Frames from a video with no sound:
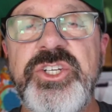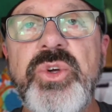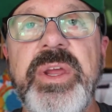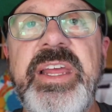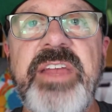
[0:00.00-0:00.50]

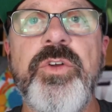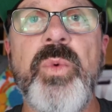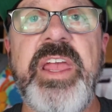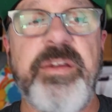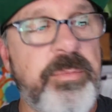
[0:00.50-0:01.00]
during a given
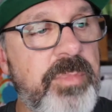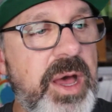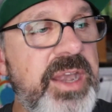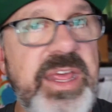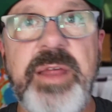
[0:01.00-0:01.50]
week,
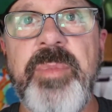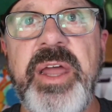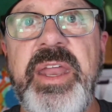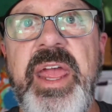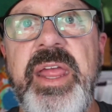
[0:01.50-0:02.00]
Monday to
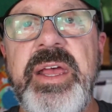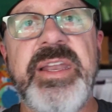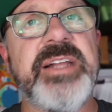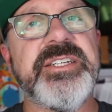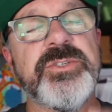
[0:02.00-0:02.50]
Monday.
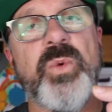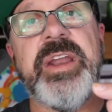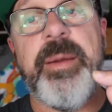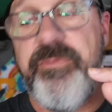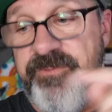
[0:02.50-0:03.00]
Not just
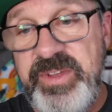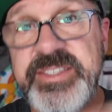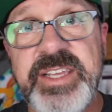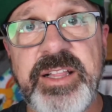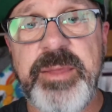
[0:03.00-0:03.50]
what I'm
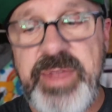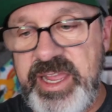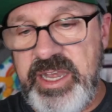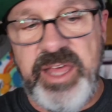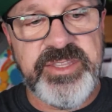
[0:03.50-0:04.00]
physically
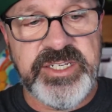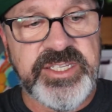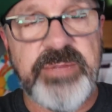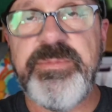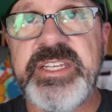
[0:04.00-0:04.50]
making, not
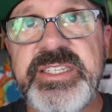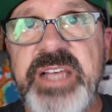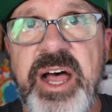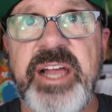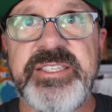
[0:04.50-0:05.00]
just the
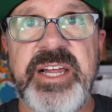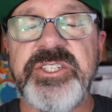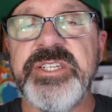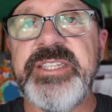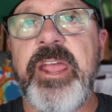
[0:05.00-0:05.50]
designs,
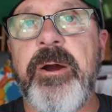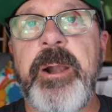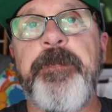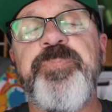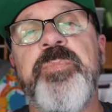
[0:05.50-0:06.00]
not just the
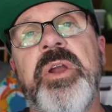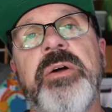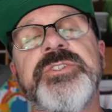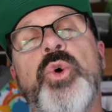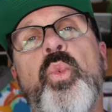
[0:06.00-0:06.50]
art, but
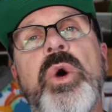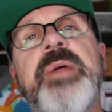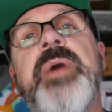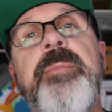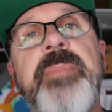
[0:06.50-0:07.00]
also what
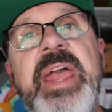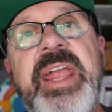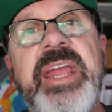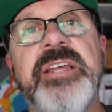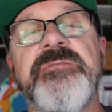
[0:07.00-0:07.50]
am I
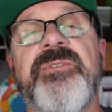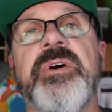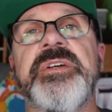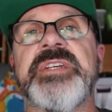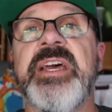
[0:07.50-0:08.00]
making as
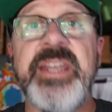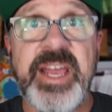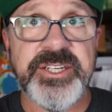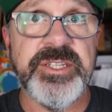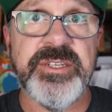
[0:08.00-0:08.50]
far as
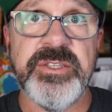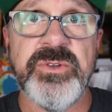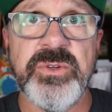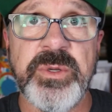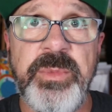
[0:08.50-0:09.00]
connections on
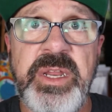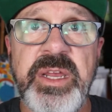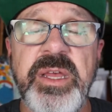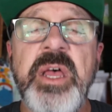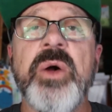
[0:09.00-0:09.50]
social
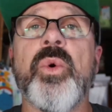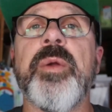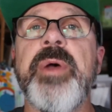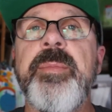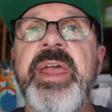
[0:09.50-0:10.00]
media?
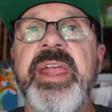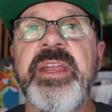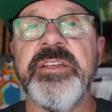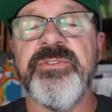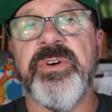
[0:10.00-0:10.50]
What am I
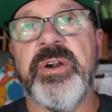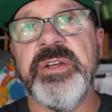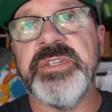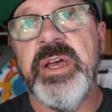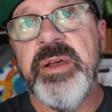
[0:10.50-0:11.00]
making as far
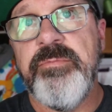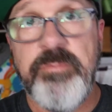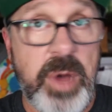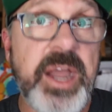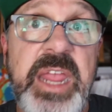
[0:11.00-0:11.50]
as
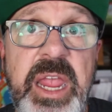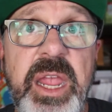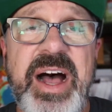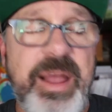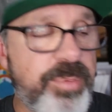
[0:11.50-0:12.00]
money?
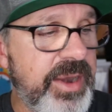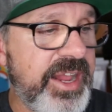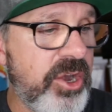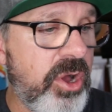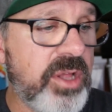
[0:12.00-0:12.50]
I
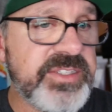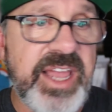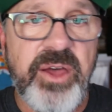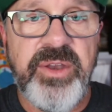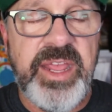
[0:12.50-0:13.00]
break it all
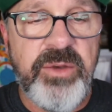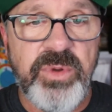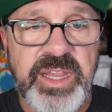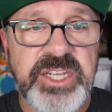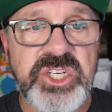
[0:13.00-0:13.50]
down in
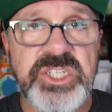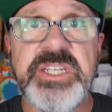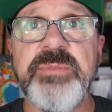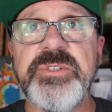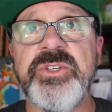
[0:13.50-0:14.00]

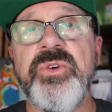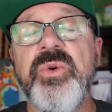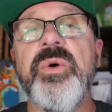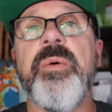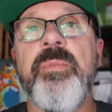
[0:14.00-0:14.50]
relationship
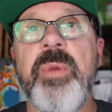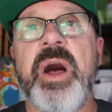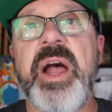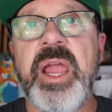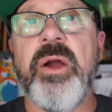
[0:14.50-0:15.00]
to
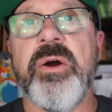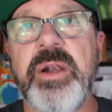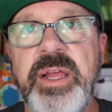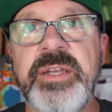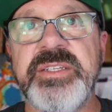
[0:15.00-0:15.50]
my
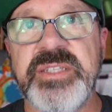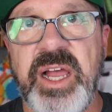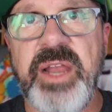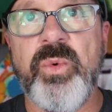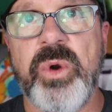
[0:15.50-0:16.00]
art and
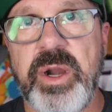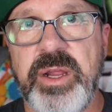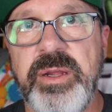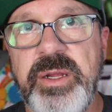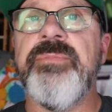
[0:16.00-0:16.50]
design work.
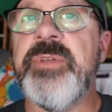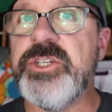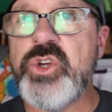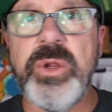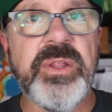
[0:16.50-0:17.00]
They're
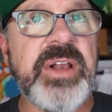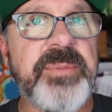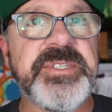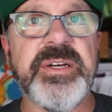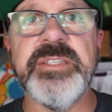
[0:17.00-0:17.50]
short little
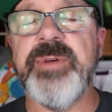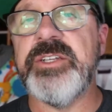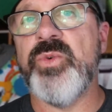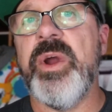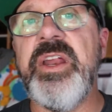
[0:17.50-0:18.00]
episodes,
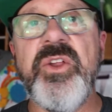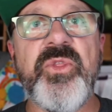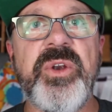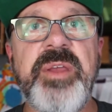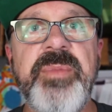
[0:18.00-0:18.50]
about 20 to
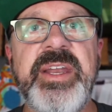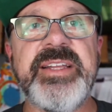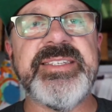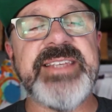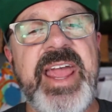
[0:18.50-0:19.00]
30
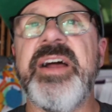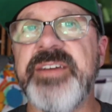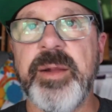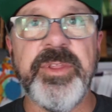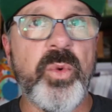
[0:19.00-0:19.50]
minutes. I
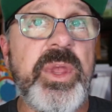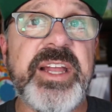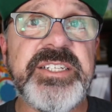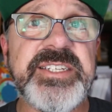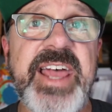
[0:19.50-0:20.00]
talk about the
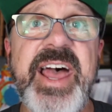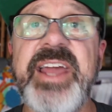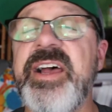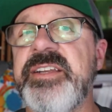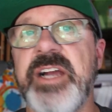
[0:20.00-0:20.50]
week I just
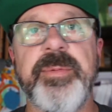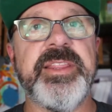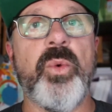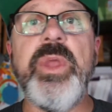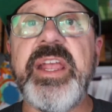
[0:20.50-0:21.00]
had, I talk about
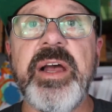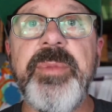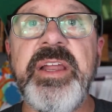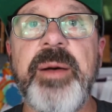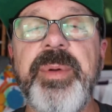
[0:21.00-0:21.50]
the week
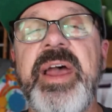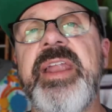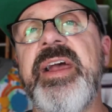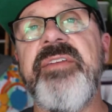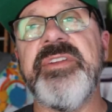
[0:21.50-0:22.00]
coming up,
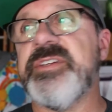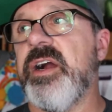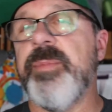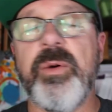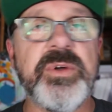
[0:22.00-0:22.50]
and I even
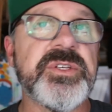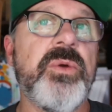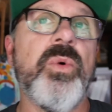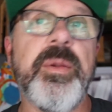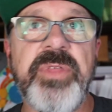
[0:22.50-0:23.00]
talk about what
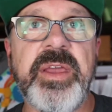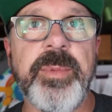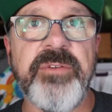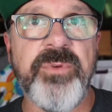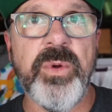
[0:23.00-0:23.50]
I'm thinking
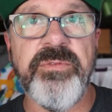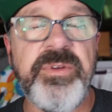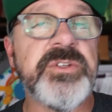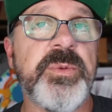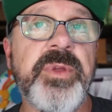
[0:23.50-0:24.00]
about for the
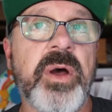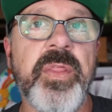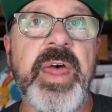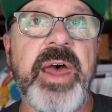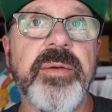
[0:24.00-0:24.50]
future
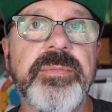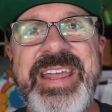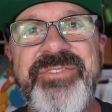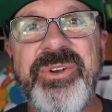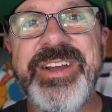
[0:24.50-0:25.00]
beyond that.
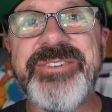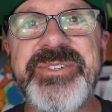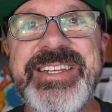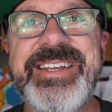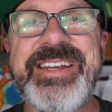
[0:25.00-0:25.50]
If you're
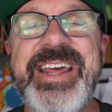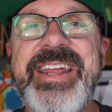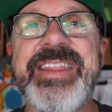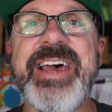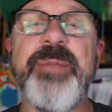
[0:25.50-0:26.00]
interested in
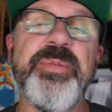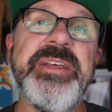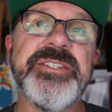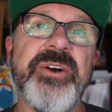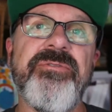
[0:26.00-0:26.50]
any of that,
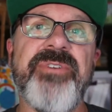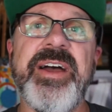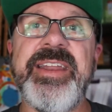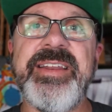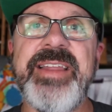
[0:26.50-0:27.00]
please go
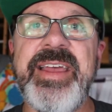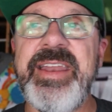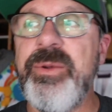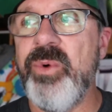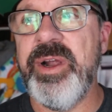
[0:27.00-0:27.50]
find it
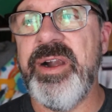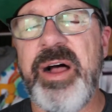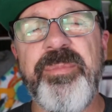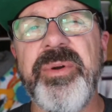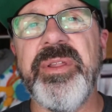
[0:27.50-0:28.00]
anywhere.
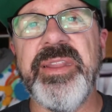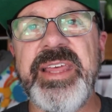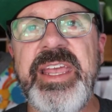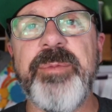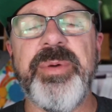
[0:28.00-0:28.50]
I'll put a
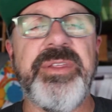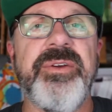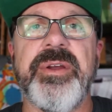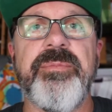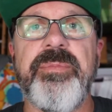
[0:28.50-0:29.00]
link, but
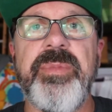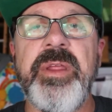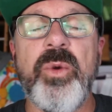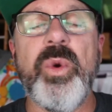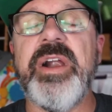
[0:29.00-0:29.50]
you can,
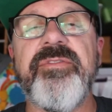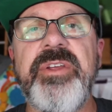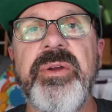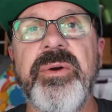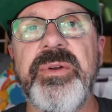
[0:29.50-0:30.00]
wherever
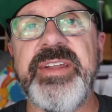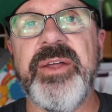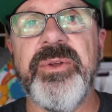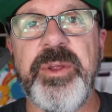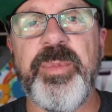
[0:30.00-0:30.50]
you go to
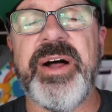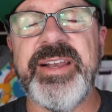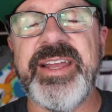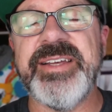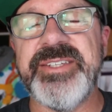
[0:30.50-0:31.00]
download your
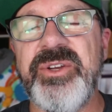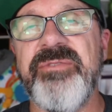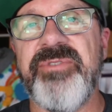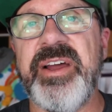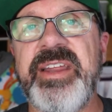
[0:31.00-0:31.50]
podcast, you
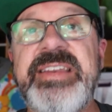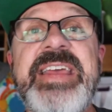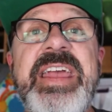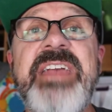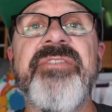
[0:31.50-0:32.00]
can find it.
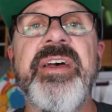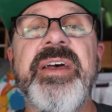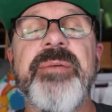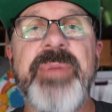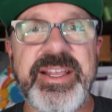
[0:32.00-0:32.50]
Dave
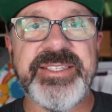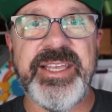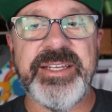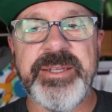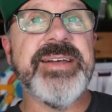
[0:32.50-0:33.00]
Makes
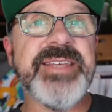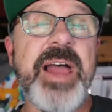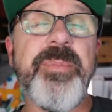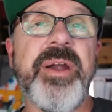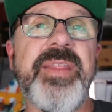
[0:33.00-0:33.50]
Things. A
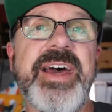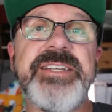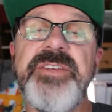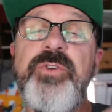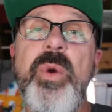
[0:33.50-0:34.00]
sidebar to that
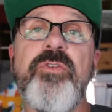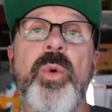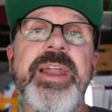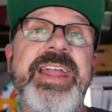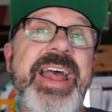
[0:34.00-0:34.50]
is if you ever want to